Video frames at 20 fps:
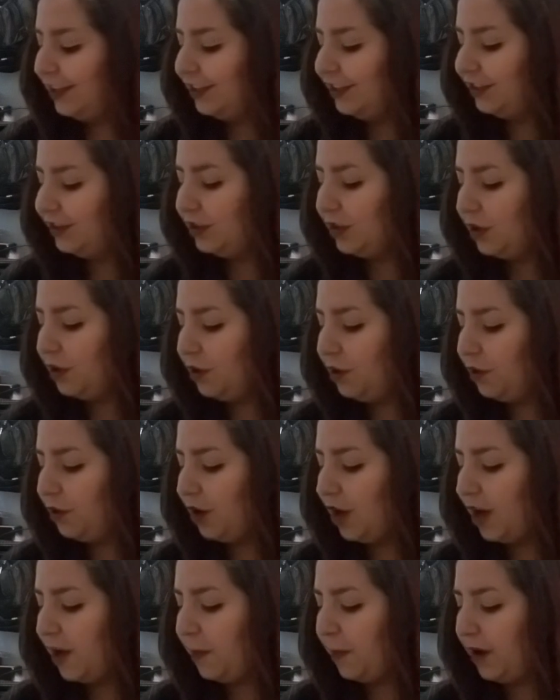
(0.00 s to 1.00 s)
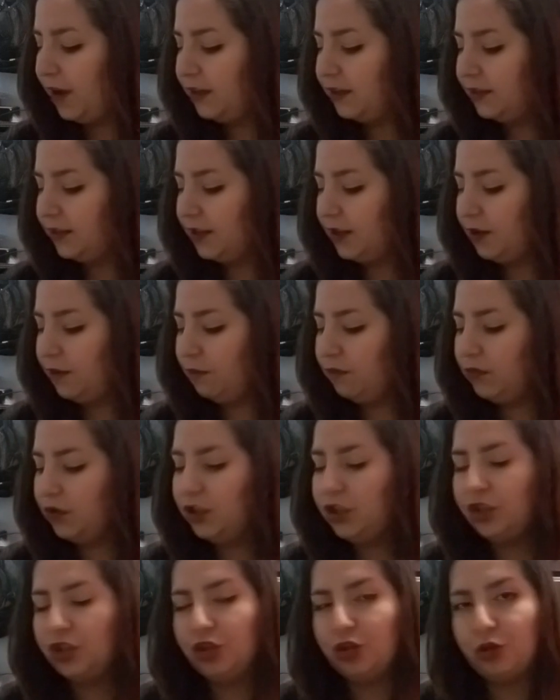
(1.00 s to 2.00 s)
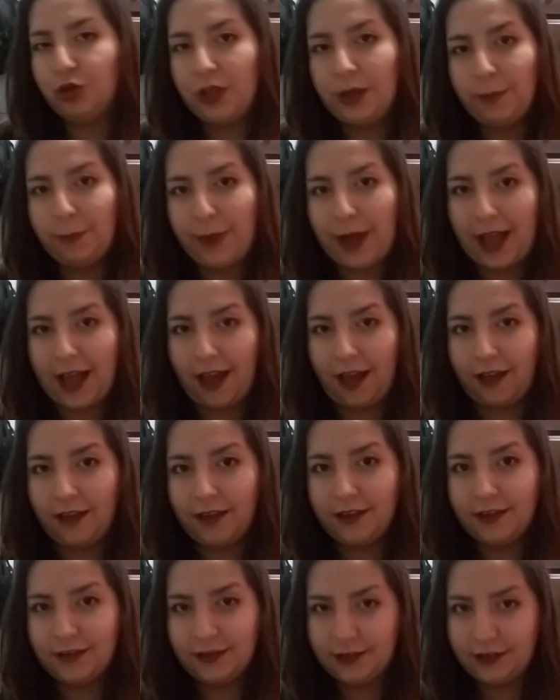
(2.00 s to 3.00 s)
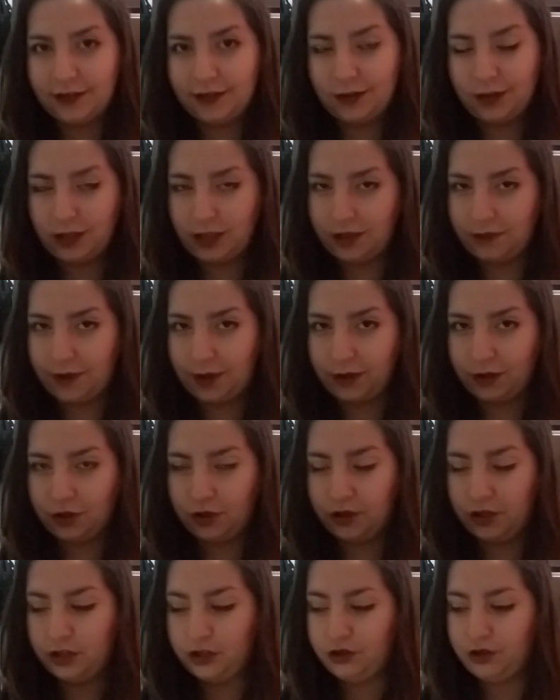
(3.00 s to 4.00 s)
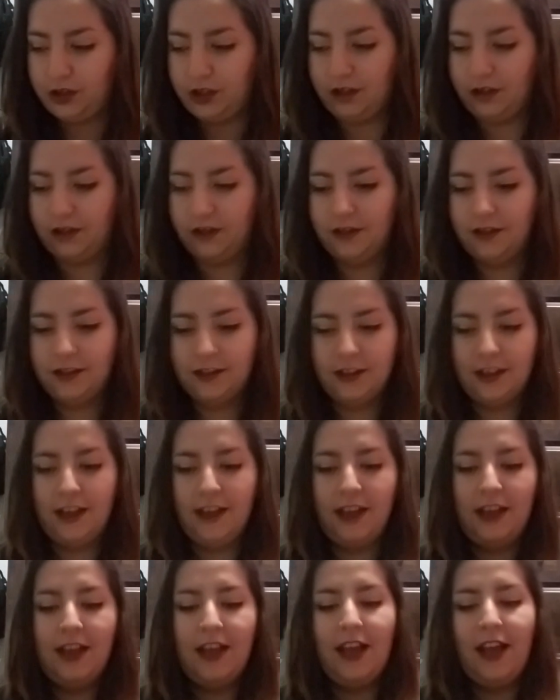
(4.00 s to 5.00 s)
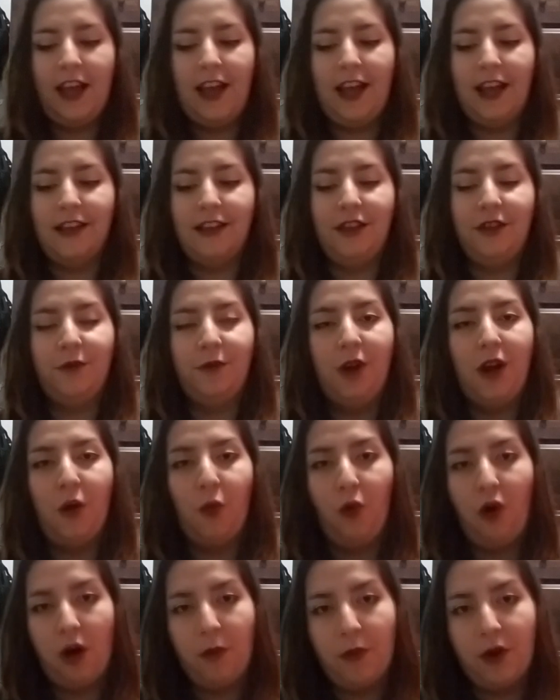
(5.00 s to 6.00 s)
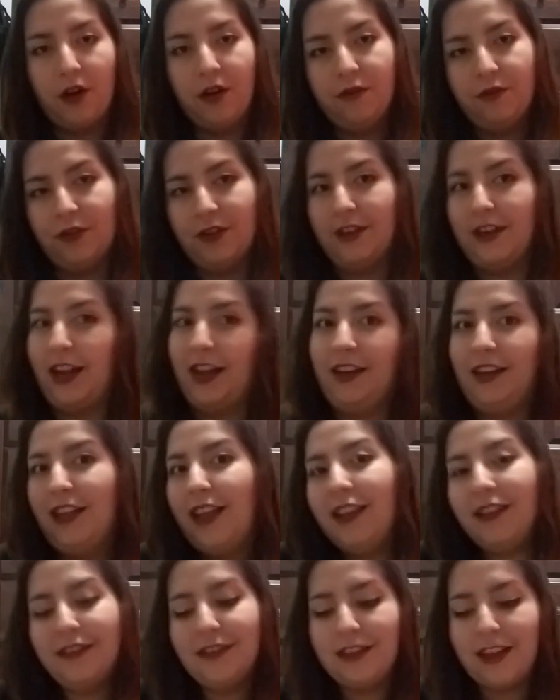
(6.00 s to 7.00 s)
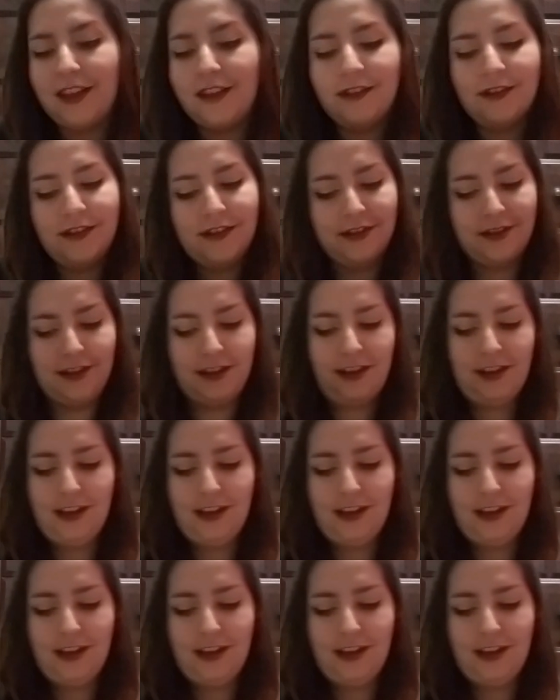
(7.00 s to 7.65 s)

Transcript: So I bought some treat bags to give out to trick-or-treaters, and these were at Walmart for 98 cents.